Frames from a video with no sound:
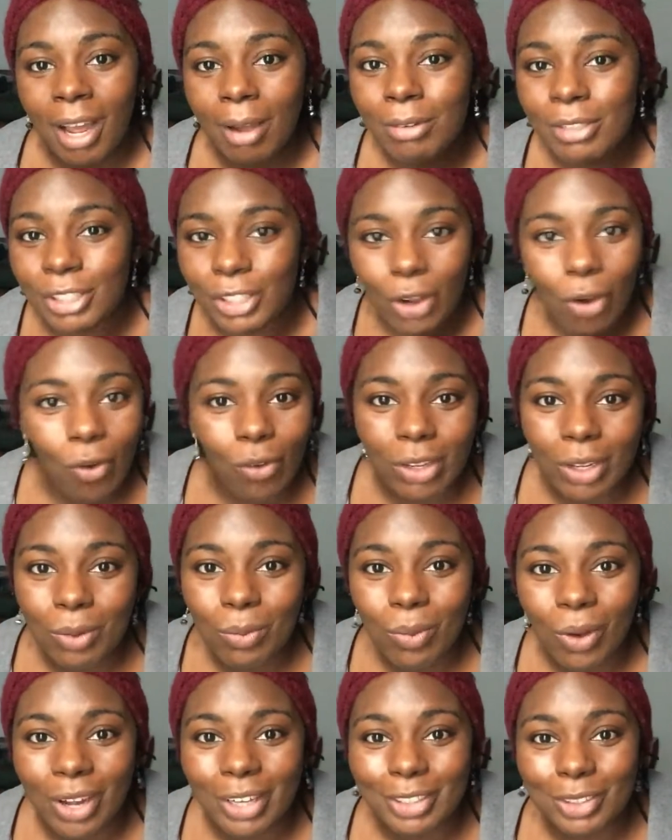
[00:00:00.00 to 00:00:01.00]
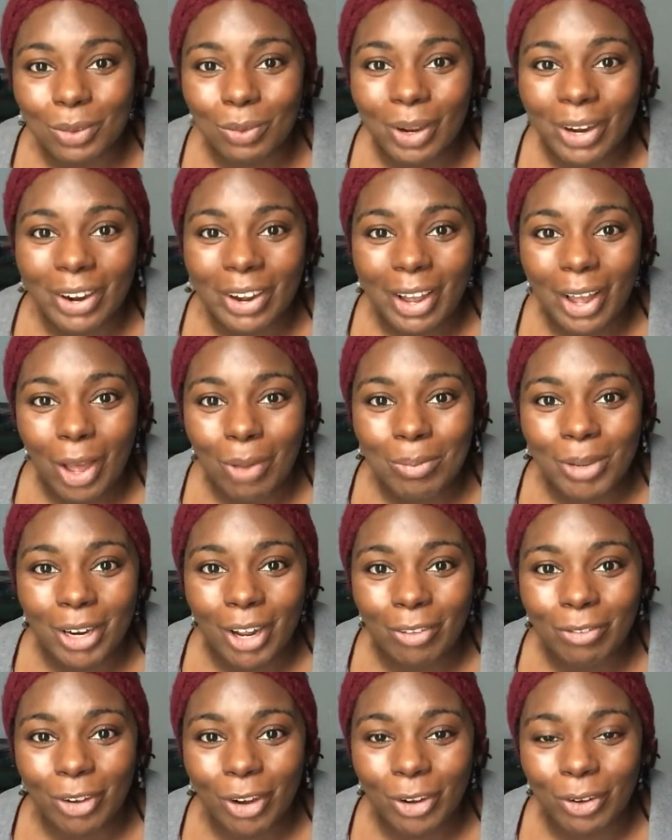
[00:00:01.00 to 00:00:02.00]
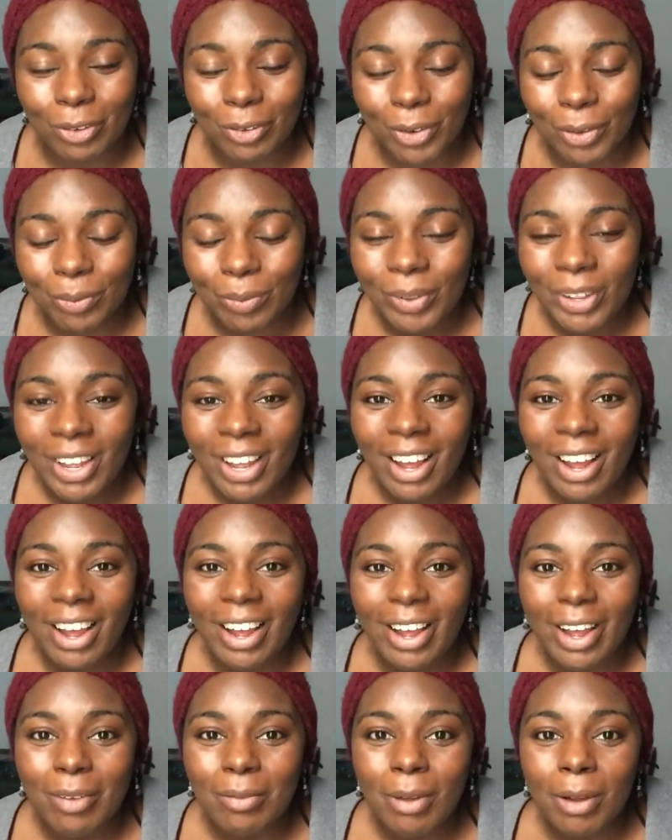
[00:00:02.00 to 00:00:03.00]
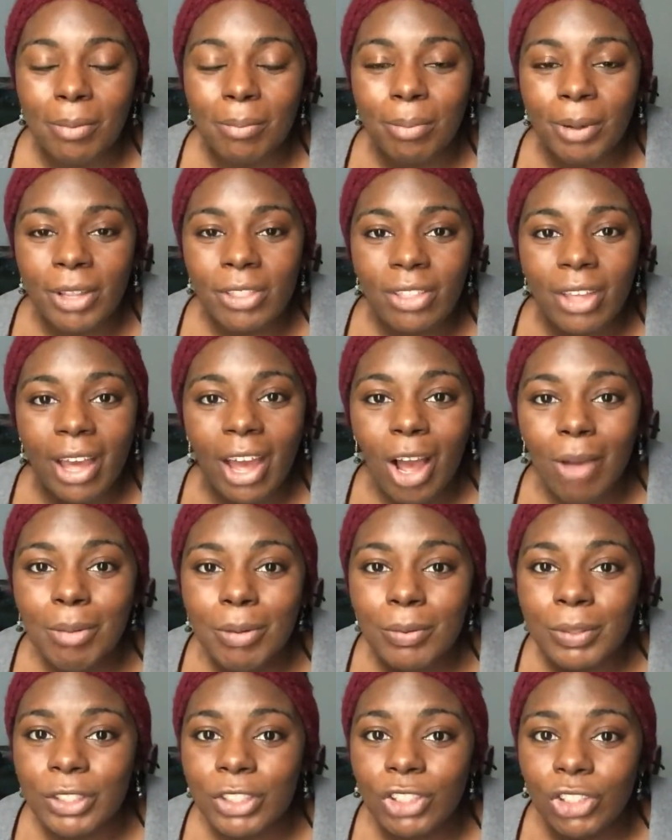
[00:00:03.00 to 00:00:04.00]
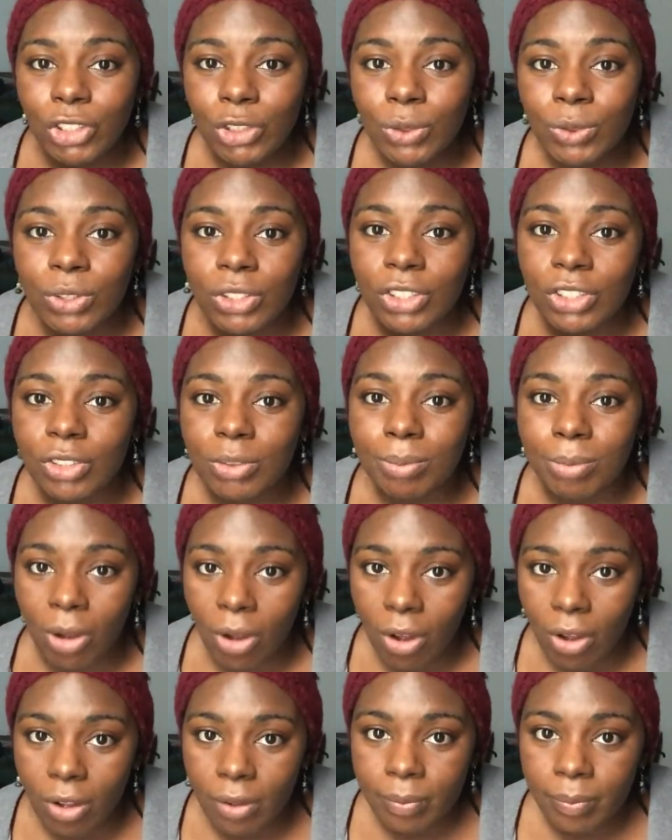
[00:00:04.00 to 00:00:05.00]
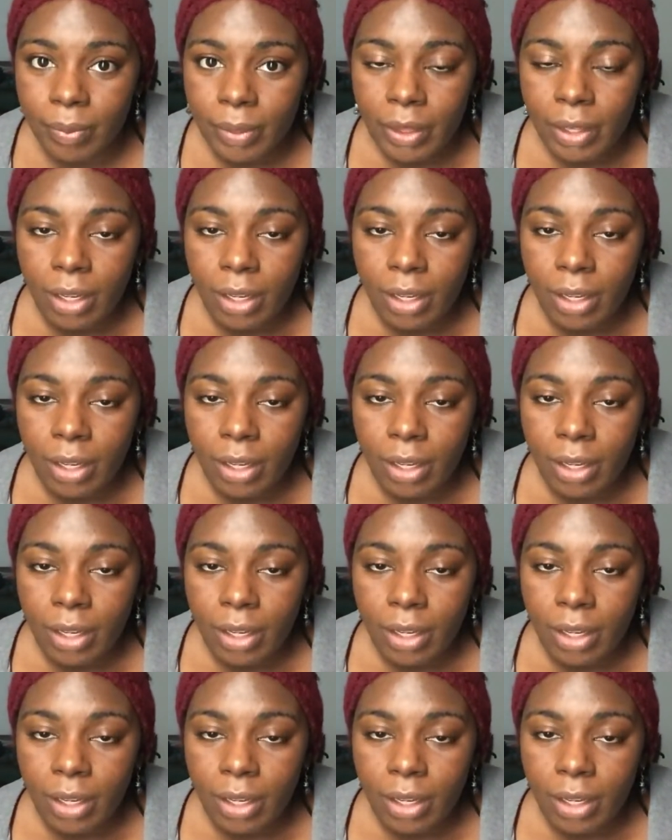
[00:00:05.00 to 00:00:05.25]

I was the only one to wear a helmet of our group, but the helmet was too small.